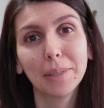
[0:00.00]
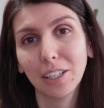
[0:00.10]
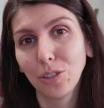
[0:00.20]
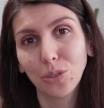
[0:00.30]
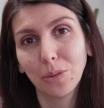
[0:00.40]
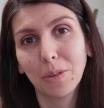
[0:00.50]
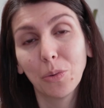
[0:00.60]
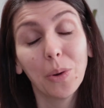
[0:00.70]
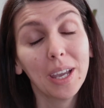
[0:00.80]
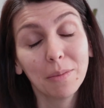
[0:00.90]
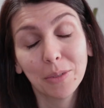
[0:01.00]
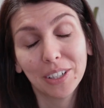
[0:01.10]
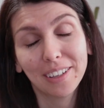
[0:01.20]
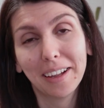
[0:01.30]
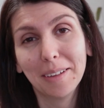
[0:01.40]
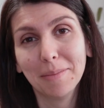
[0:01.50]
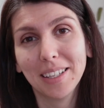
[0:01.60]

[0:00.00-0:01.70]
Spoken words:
but it took me way more time